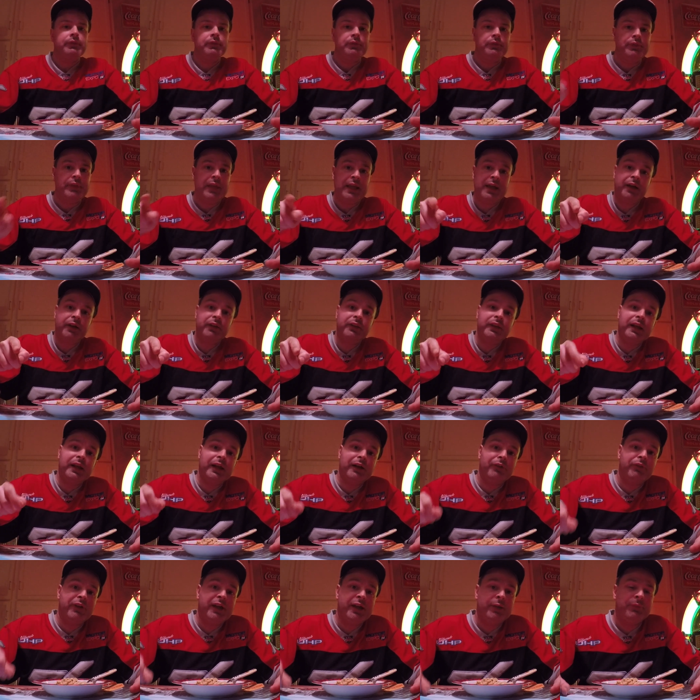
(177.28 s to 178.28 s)
Now that
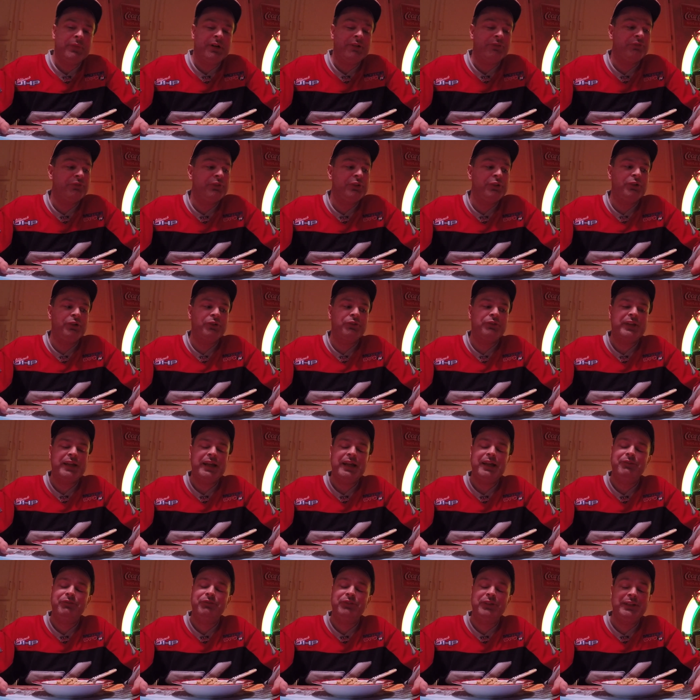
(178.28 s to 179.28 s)
I've had my fill of
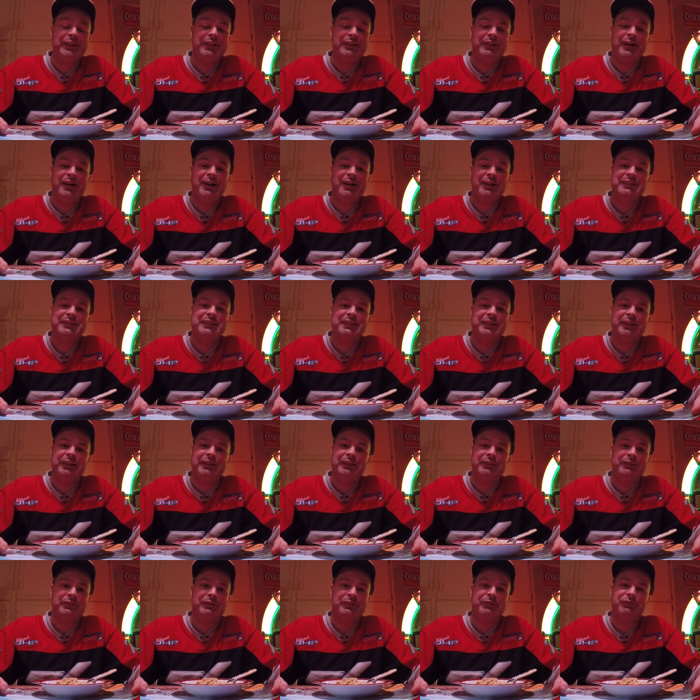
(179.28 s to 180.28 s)
caffeine and
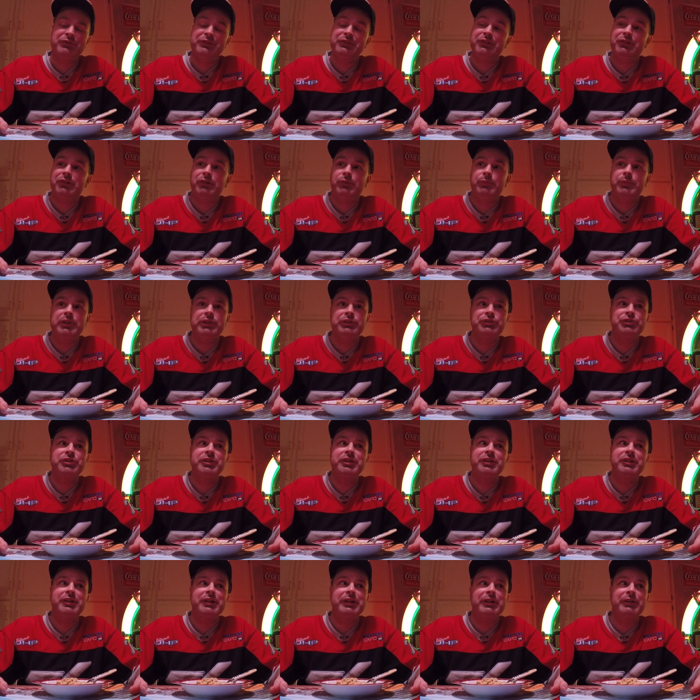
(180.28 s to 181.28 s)
octane, I feel a little bit
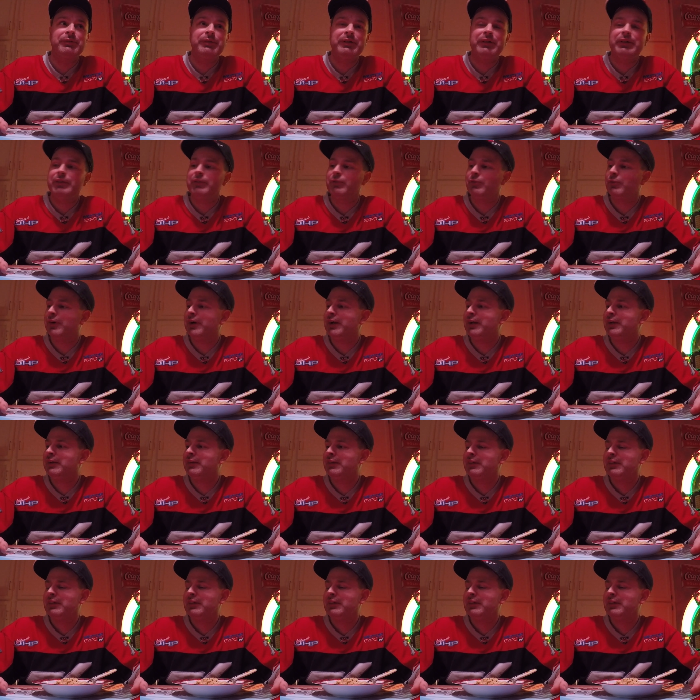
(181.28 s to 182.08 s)
jittery, by the way.